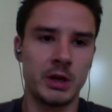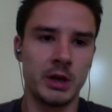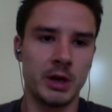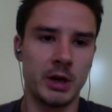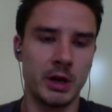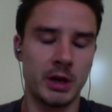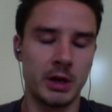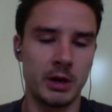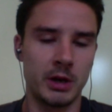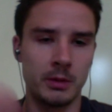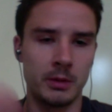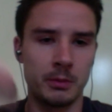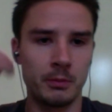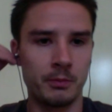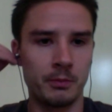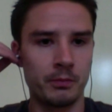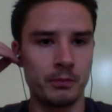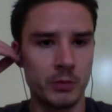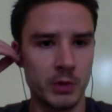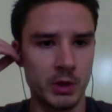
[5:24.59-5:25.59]

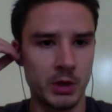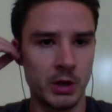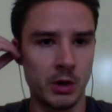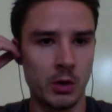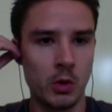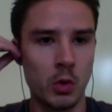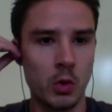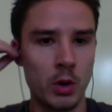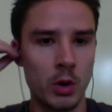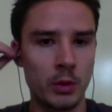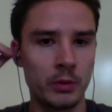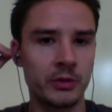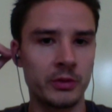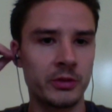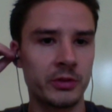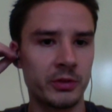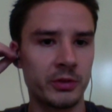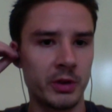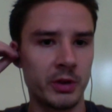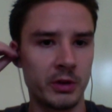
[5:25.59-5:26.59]
um, you know,
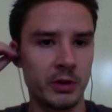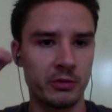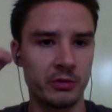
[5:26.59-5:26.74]
quotes